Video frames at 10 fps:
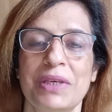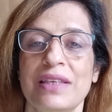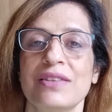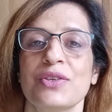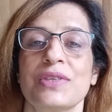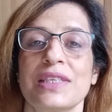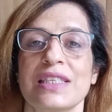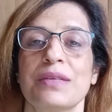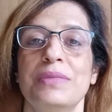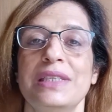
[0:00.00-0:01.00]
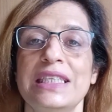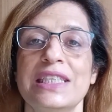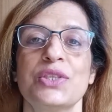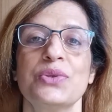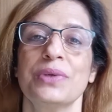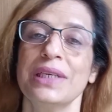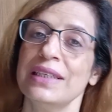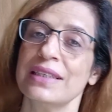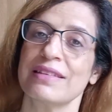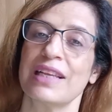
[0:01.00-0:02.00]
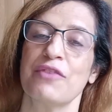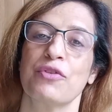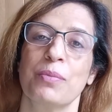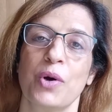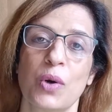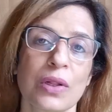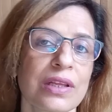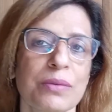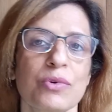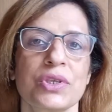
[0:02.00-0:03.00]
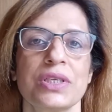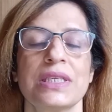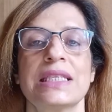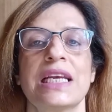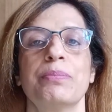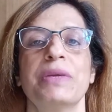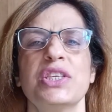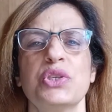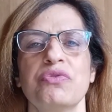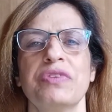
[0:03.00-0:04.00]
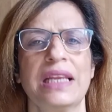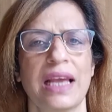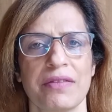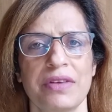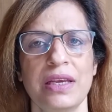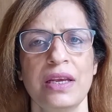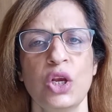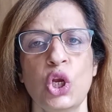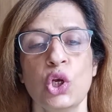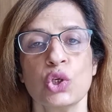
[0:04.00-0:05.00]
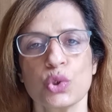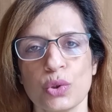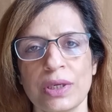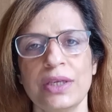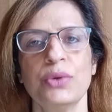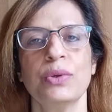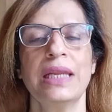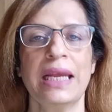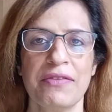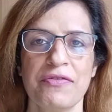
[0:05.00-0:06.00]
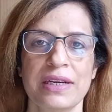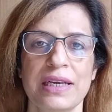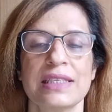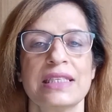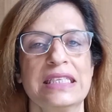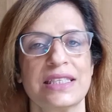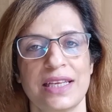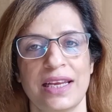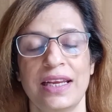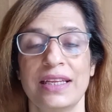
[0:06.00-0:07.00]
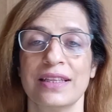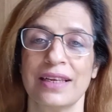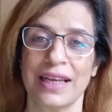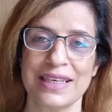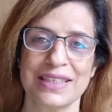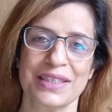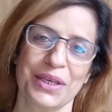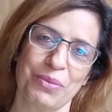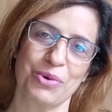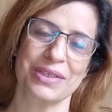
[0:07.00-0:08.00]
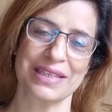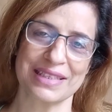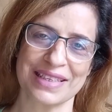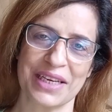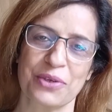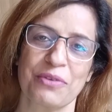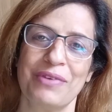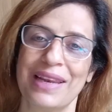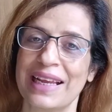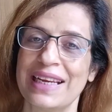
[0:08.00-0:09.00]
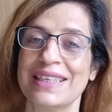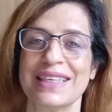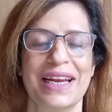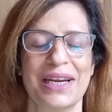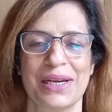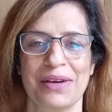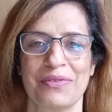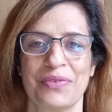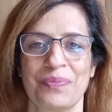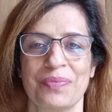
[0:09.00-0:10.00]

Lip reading: means your system needs to rid itself from all the emotions that makes you feel heavy, so that you can effortlessly stay in the lighter emotional state of light and love.